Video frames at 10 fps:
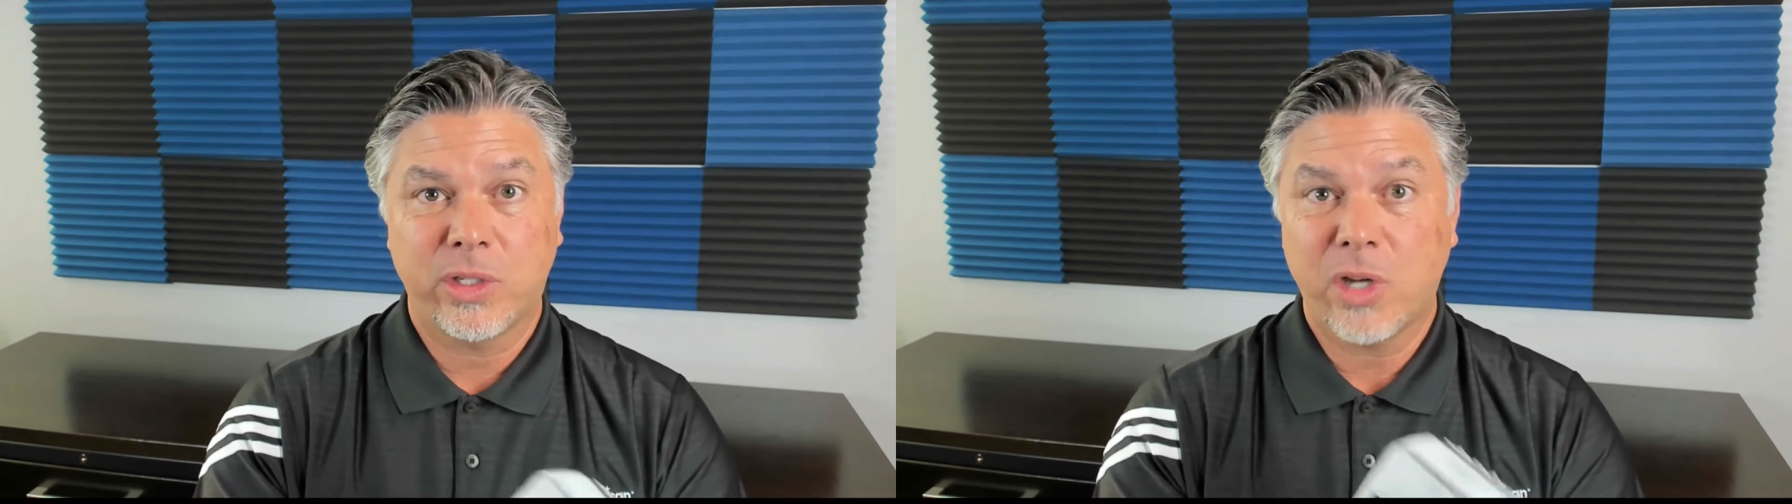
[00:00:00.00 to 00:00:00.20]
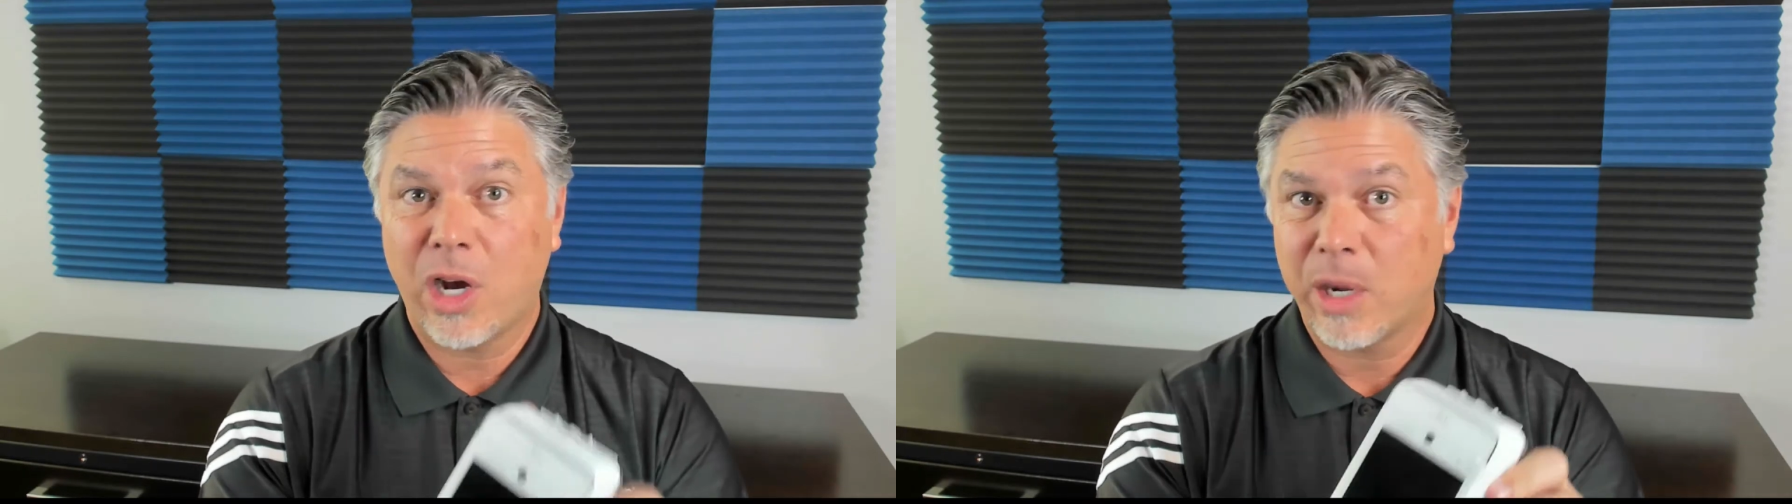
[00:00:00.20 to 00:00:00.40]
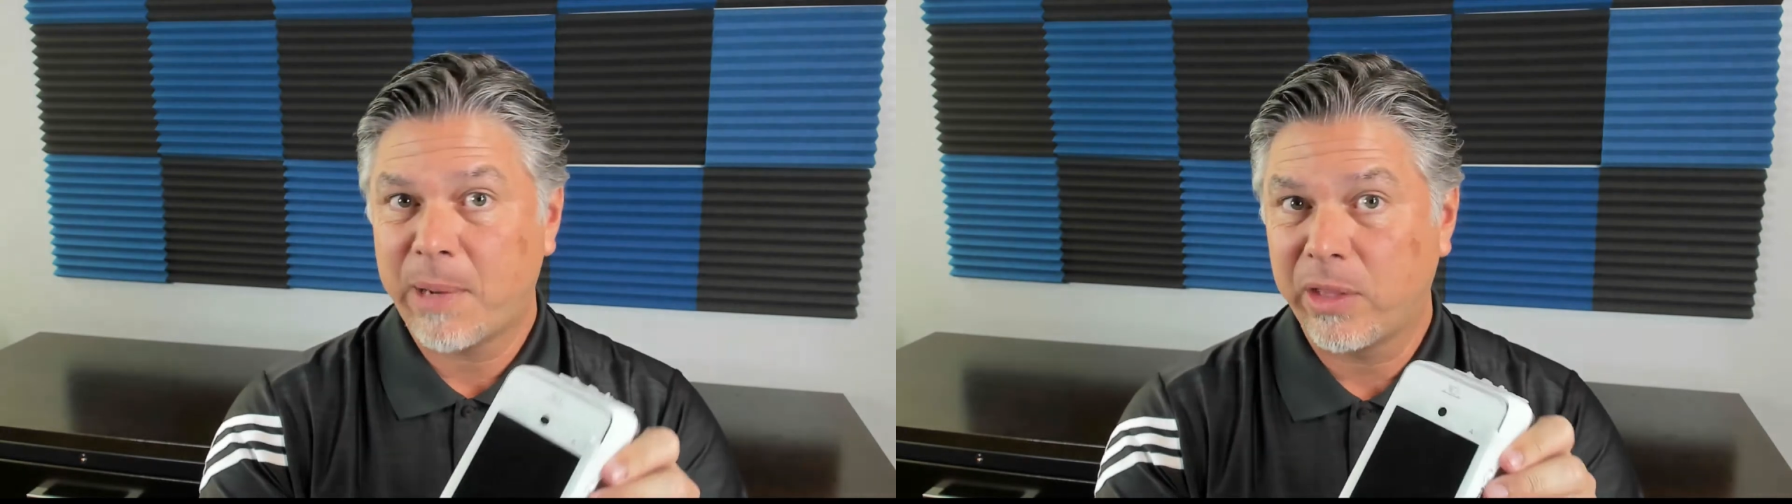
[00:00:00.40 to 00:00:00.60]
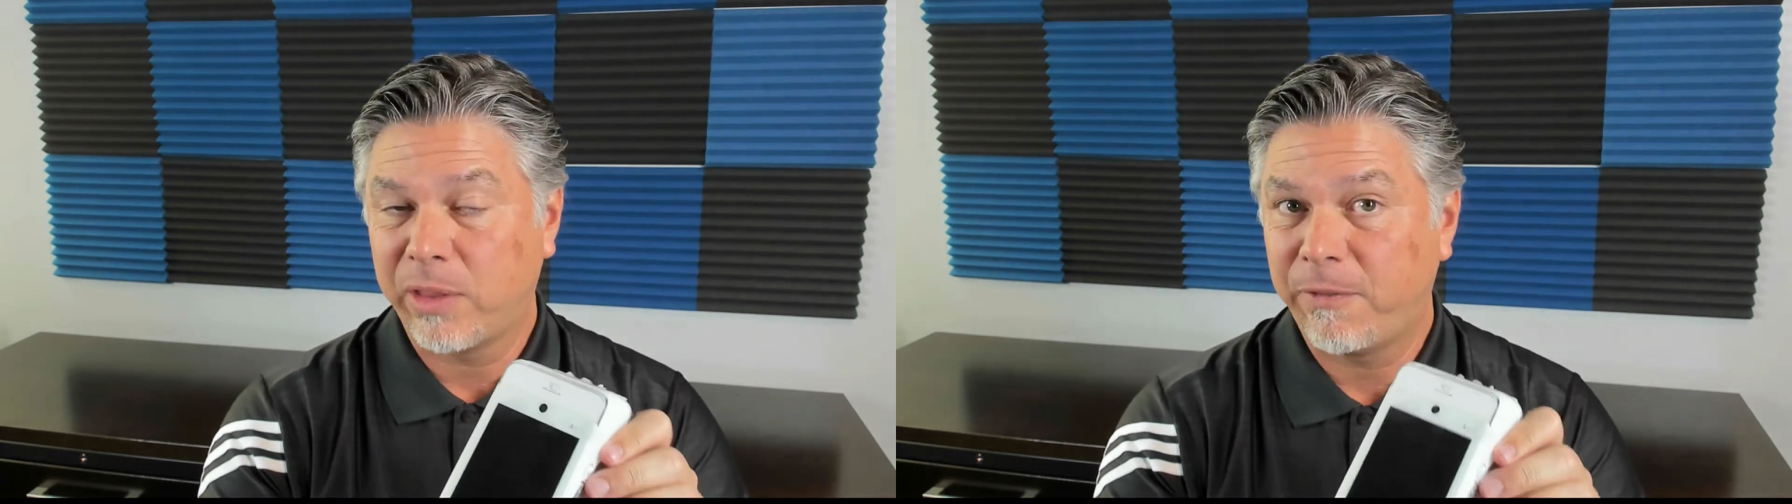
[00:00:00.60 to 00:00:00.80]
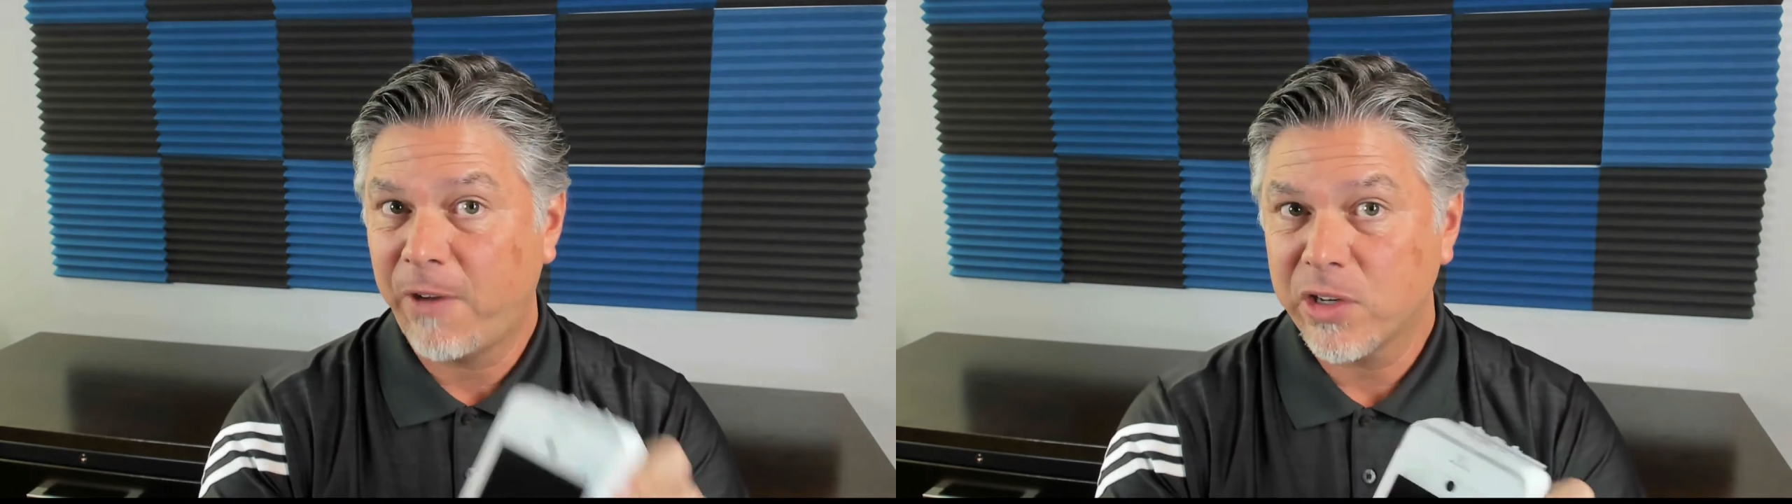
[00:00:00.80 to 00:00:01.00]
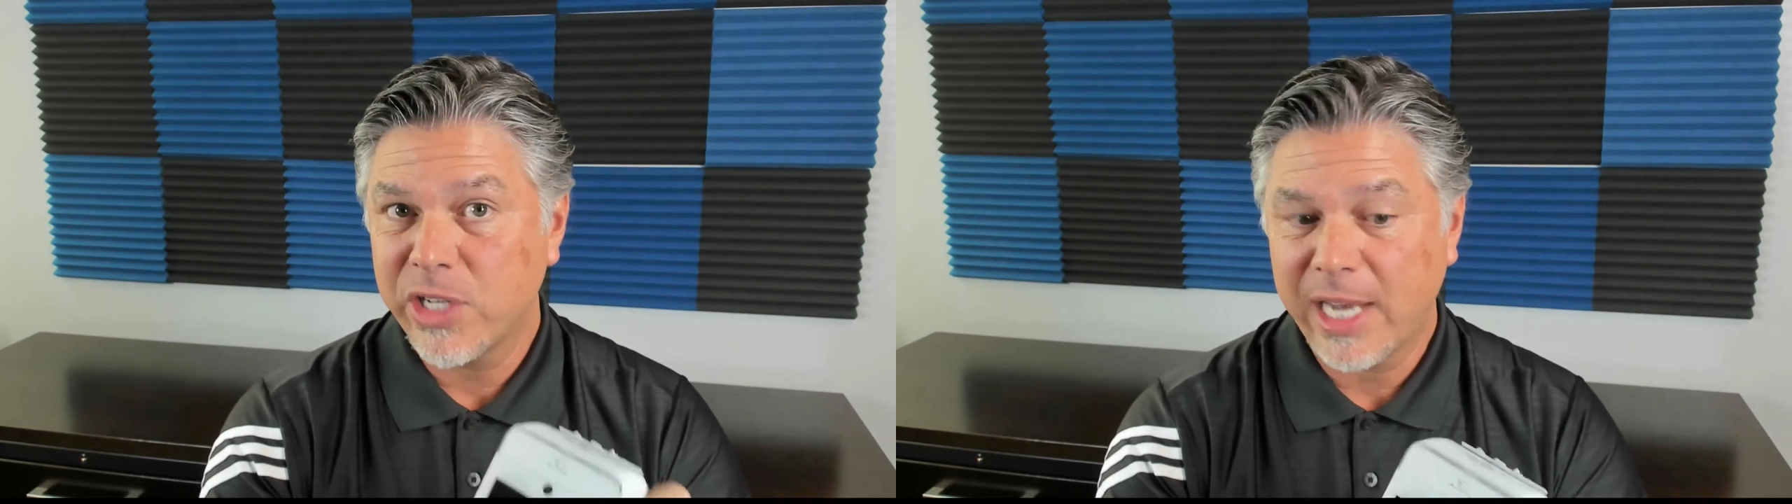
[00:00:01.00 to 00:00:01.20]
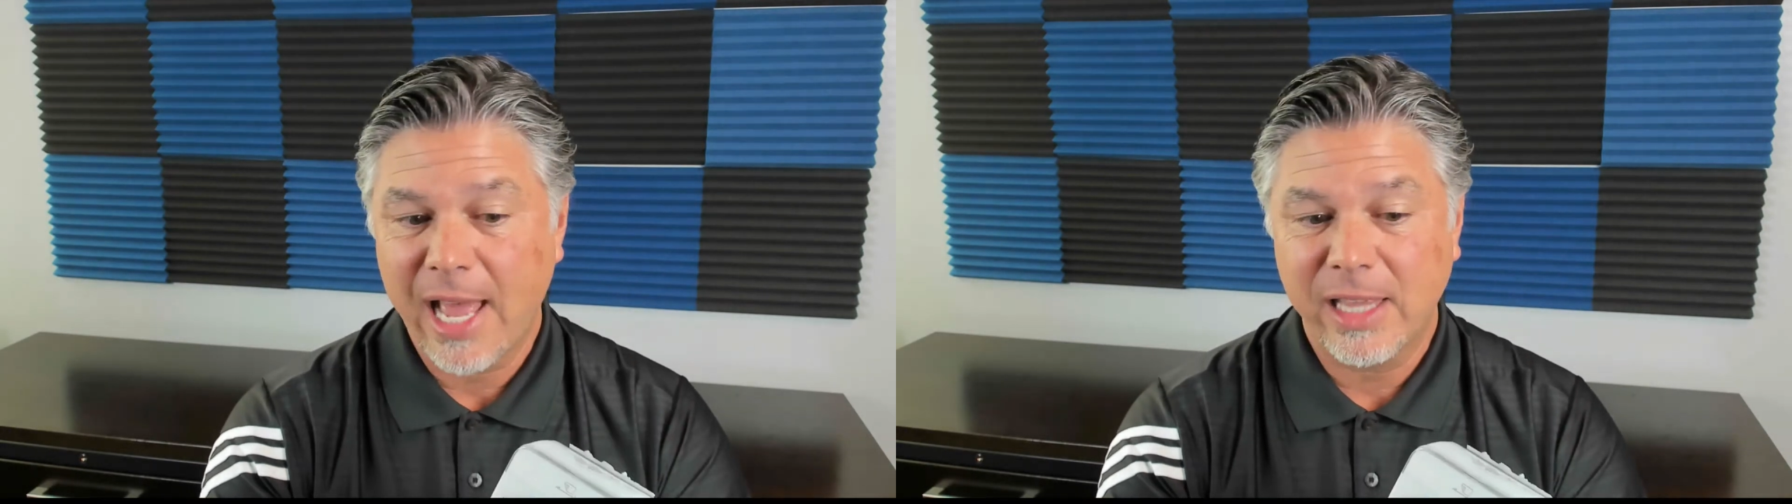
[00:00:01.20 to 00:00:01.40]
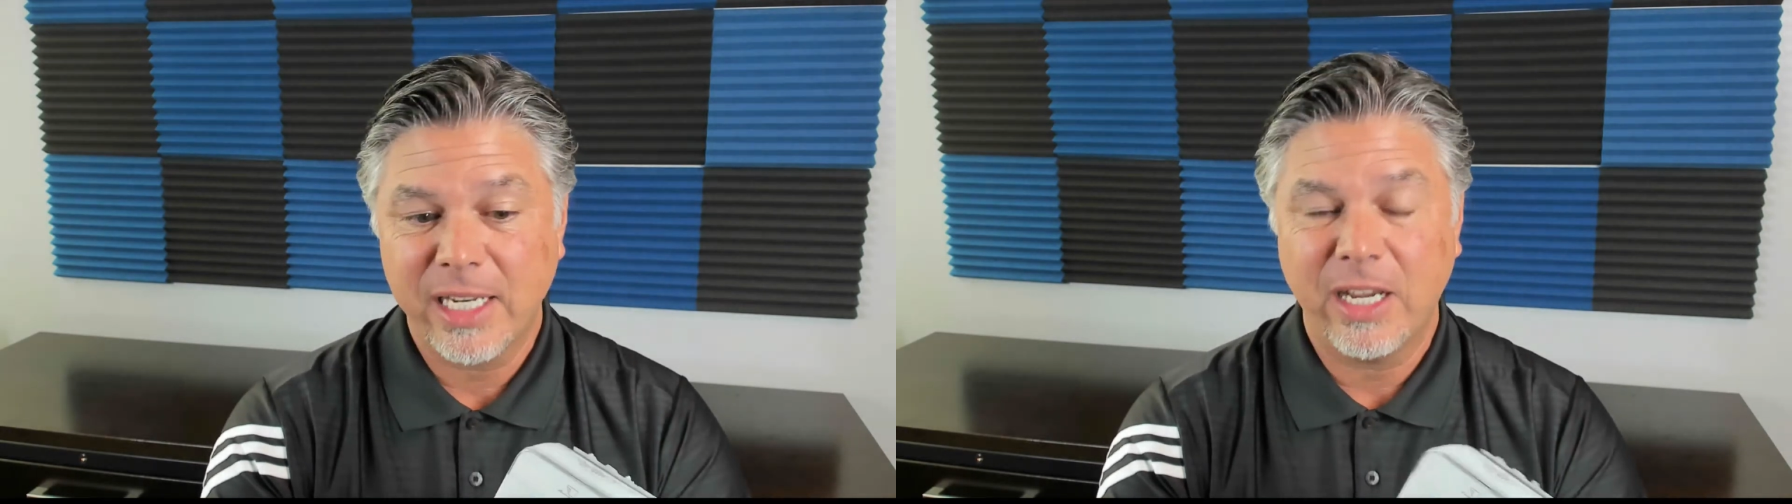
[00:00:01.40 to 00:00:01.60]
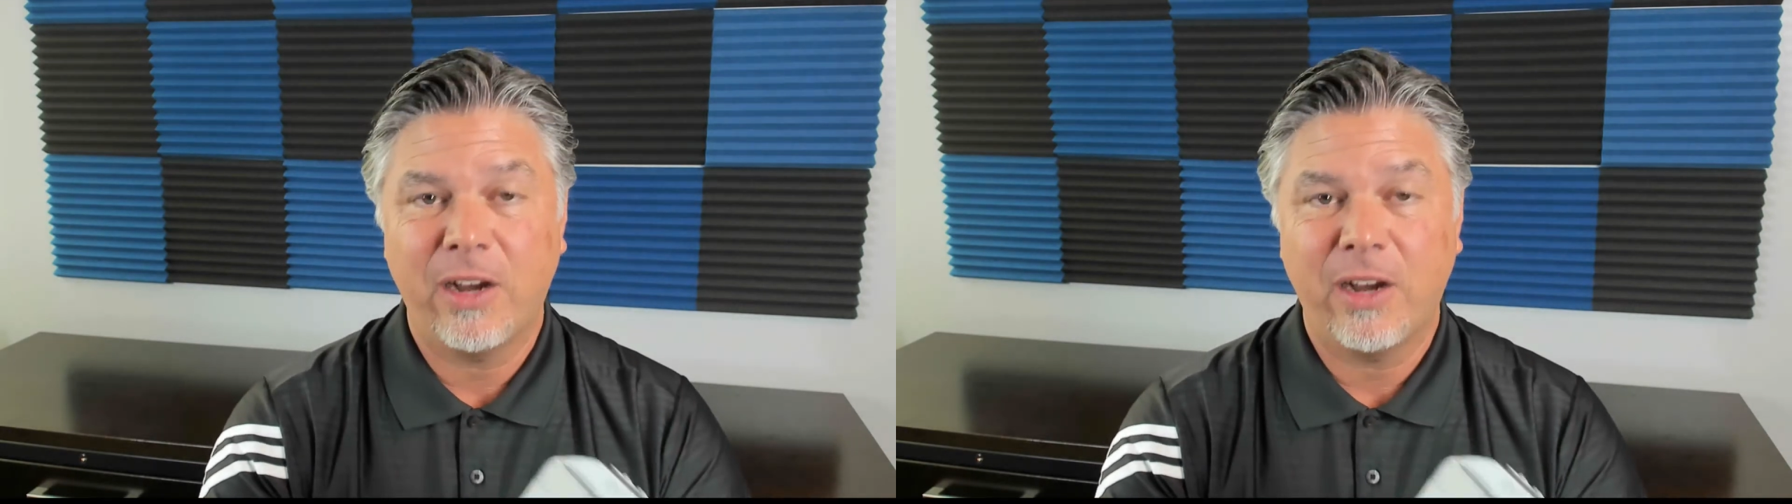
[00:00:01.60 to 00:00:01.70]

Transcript: talk about the functionality